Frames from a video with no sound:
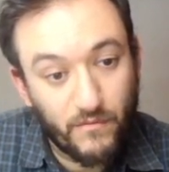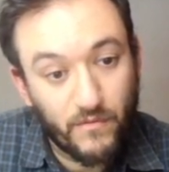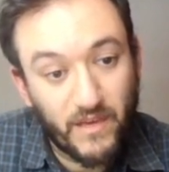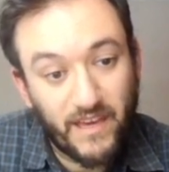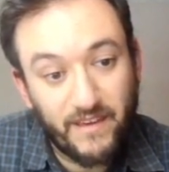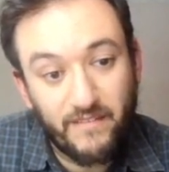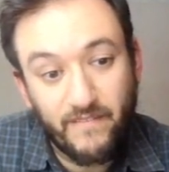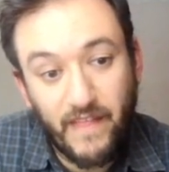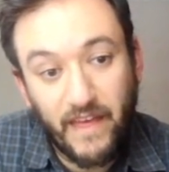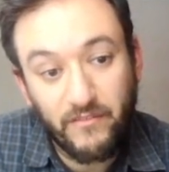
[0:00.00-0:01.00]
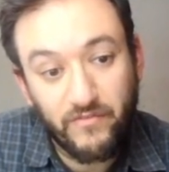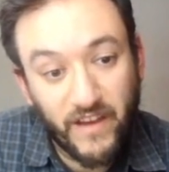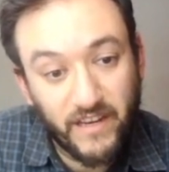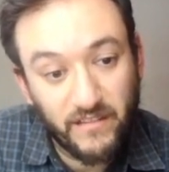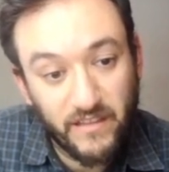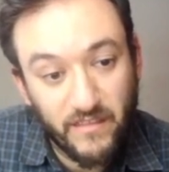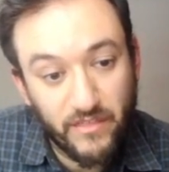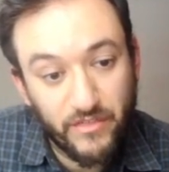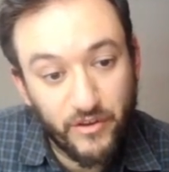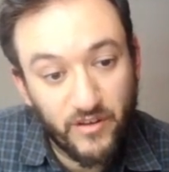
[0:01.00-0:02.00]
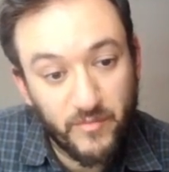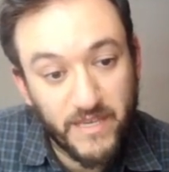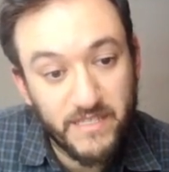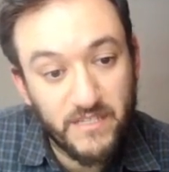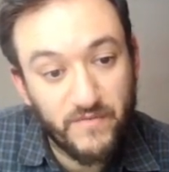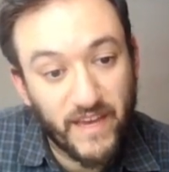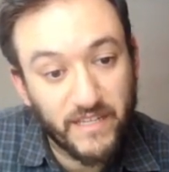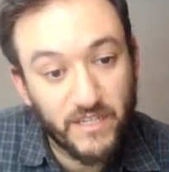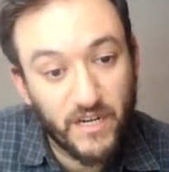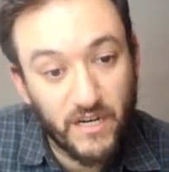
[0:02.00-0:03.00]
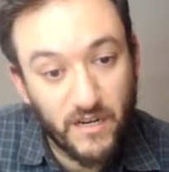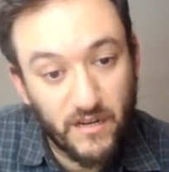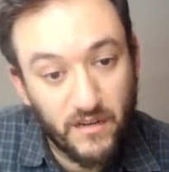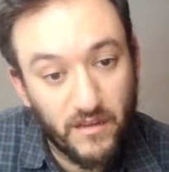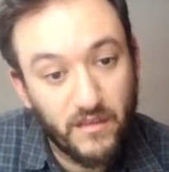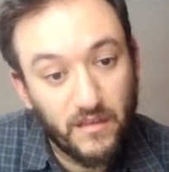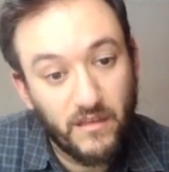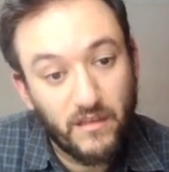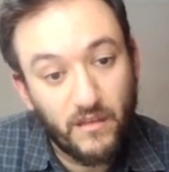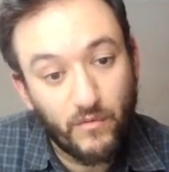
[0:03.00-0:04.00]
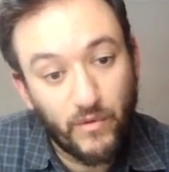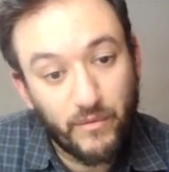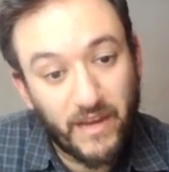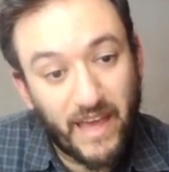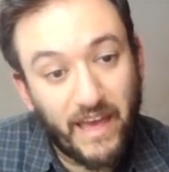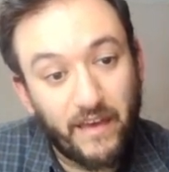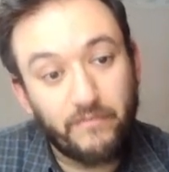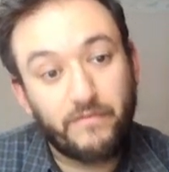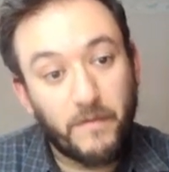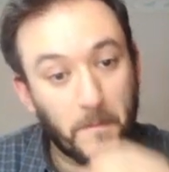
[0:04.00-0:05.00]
Okay, and finally, the third basis vector, we would have